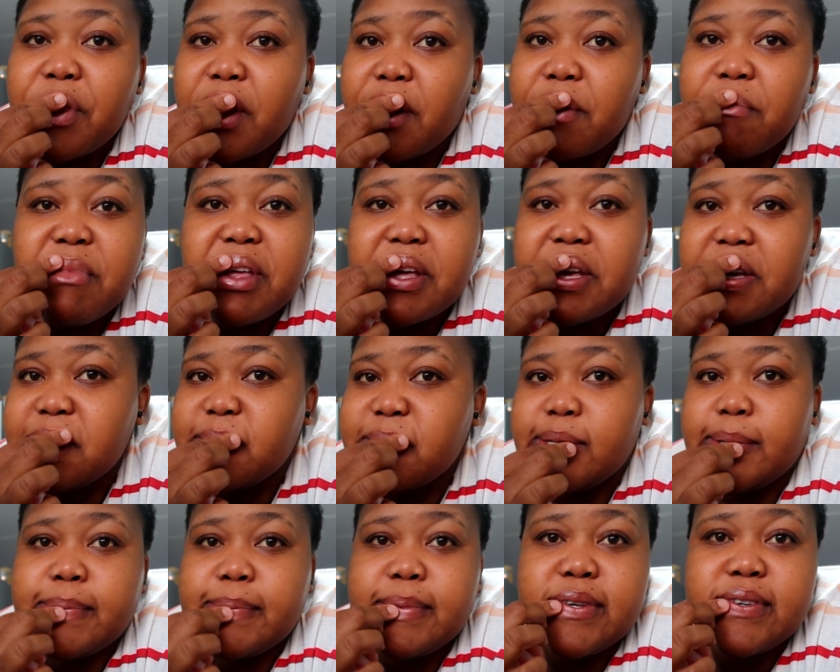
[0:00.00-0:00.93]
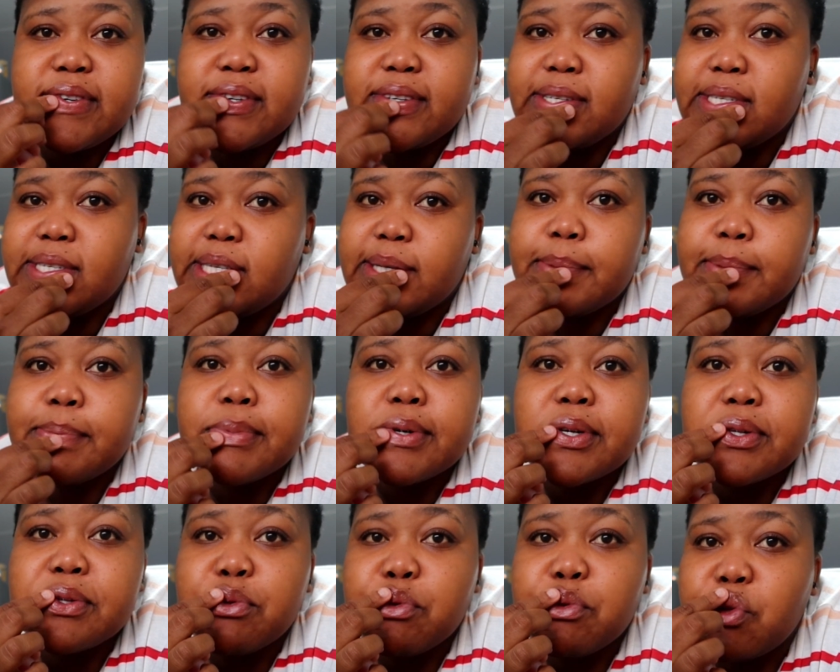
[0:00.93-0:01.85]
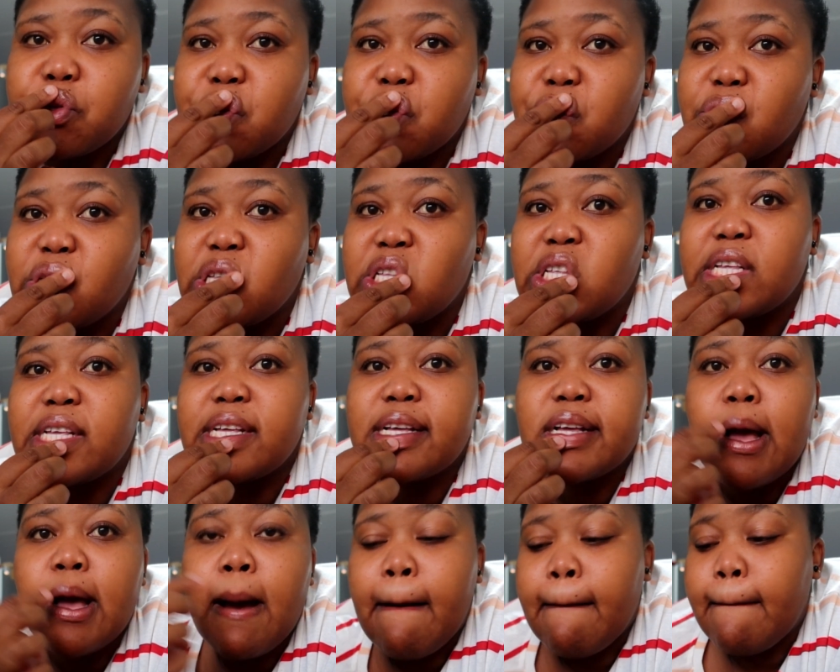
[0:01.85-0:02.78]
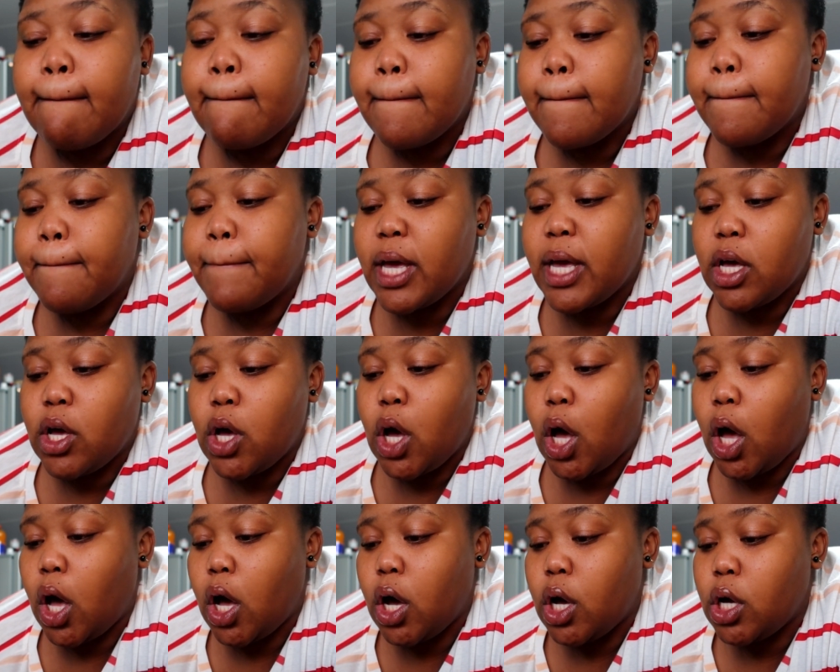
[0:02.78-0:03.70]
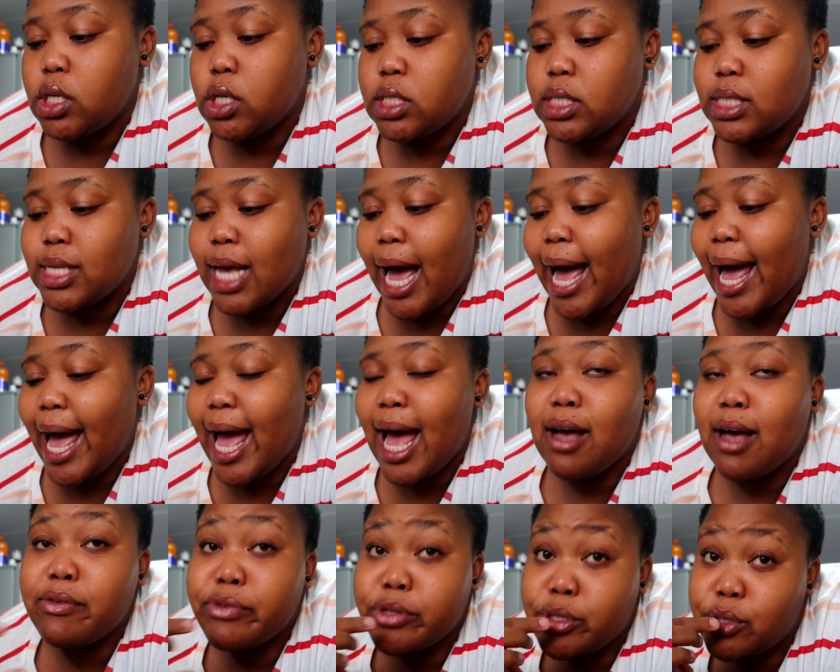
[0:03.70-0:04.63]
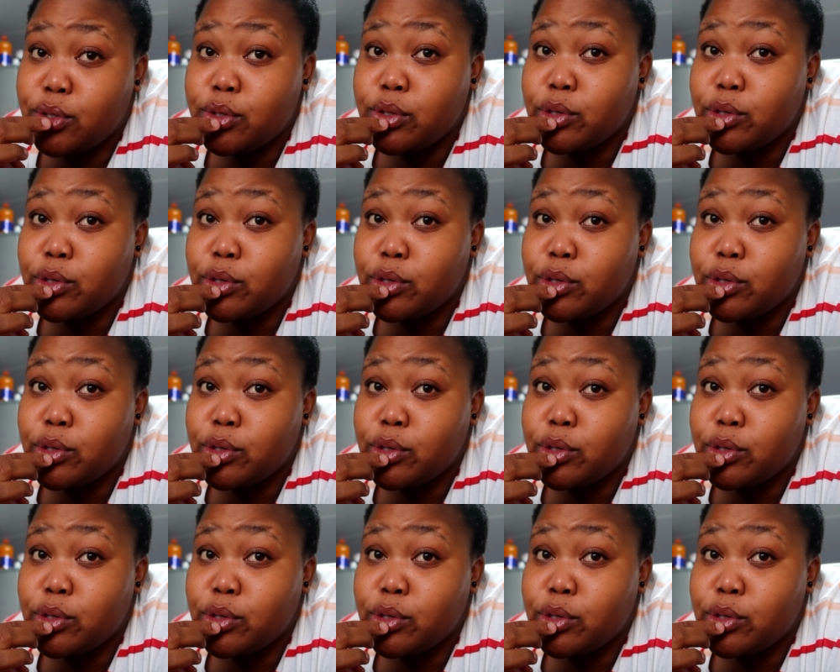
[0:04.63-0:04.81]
I'm making something very simple because I have